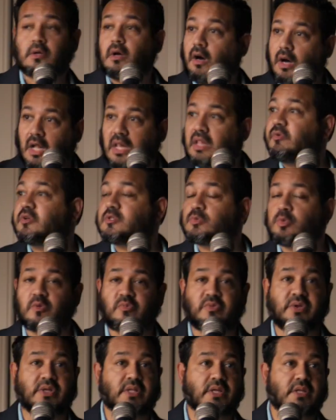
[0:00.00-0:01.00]
All of us will
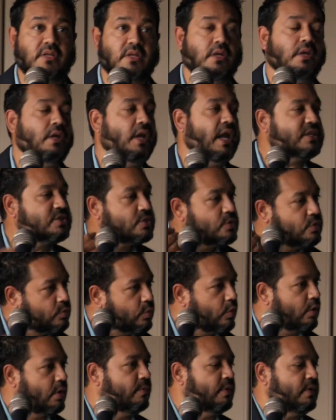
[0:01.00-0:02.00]
feel it. It's
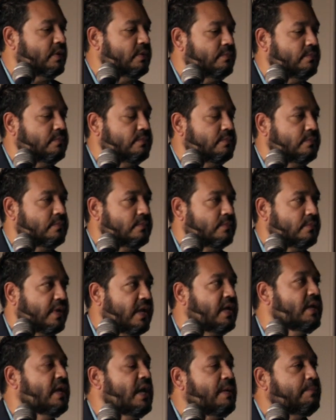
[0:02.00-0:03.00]
normal,
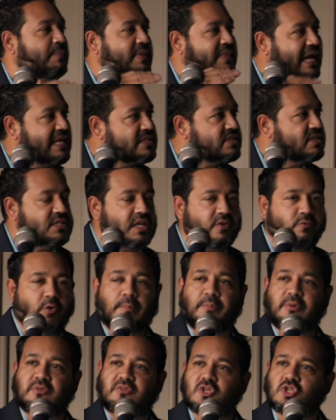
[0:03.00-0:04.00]
okay? But that's the
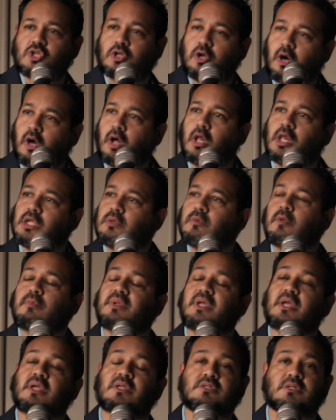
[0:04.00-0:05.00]
default position all human
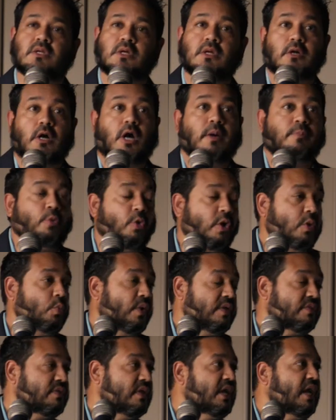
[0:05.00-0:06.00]
beings are born
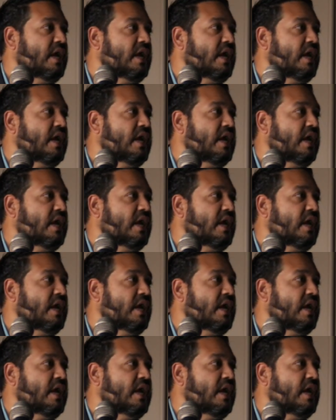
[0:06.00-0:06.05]
with.